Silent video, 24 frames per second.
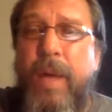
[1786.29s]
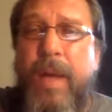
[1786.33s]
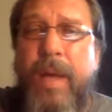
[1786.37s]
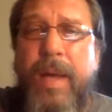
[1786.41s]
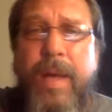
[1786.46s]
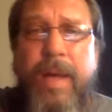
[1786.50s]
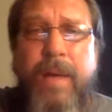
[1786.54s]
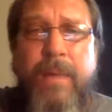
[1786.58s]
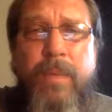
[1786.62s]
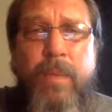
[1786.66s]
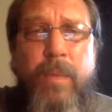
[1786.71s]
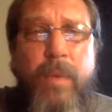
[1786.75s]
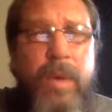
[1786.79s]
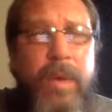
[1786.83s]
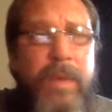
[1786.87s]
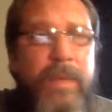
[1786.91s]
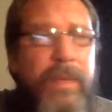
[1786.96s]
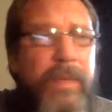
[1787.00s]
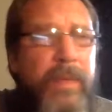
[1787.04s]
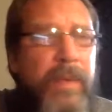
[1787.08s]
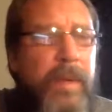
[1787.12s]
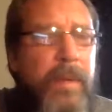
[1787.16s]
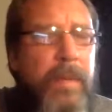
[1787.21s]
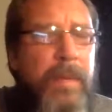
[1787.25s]
I have one
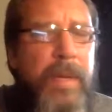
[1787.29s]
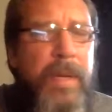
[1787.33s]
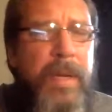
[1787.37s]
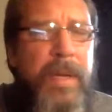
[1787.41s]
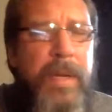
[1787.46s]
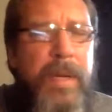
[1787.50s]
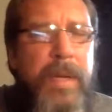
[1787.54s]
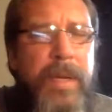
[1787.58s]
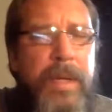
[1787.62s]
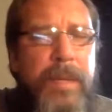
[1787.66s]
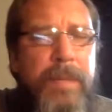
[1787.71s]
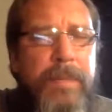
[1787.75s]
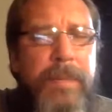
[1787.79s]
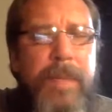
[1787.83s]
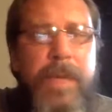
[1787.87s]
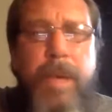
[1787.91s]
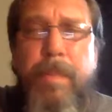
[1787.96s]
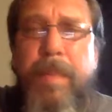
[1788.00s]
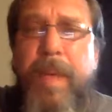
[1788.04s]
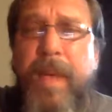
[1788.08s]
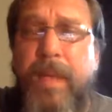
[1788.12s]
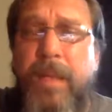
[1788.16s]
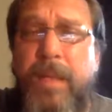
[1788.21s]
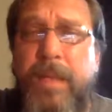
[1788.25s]
from
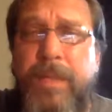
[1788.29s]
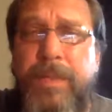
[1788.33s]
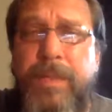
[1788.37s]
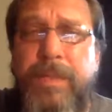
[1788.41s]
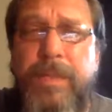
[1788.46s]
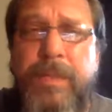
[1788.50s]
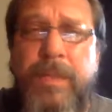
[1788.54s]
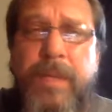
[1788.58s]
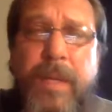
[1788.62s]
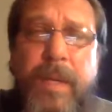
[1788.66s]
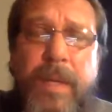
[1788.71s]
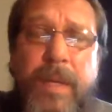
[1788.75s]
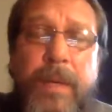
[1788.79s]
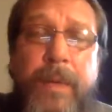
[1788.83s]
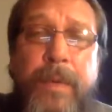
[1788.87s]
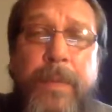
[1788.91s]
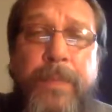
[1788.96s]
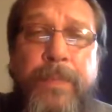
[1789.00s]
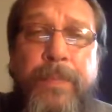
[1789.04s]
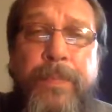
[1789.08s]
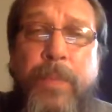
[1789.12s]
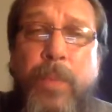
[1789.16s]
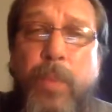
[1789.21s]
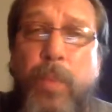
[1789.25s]
Cabela's.
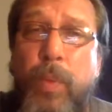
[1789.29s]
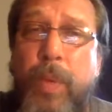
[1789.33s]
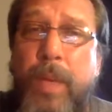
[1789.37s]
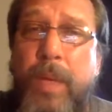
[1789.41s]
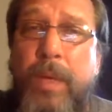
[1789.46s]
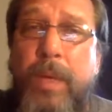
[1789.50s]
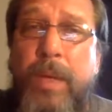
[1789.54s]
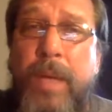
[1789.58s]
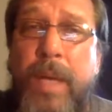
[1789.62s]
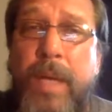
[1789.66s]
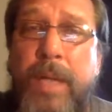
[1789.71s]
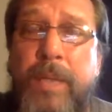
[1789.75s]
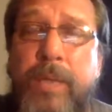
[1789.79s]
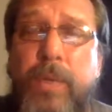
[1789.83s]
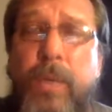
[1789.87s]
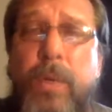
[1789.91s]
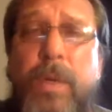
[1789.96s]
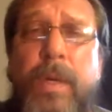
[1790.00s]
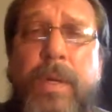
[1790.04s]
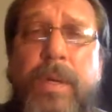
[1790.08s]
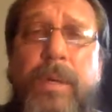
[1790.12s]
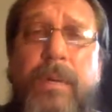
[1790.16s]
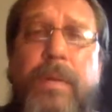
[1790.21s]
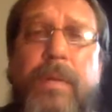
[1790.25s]
Real nice
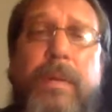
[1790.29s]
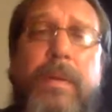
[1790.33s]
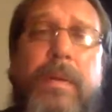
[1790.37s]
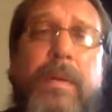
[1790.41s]
one.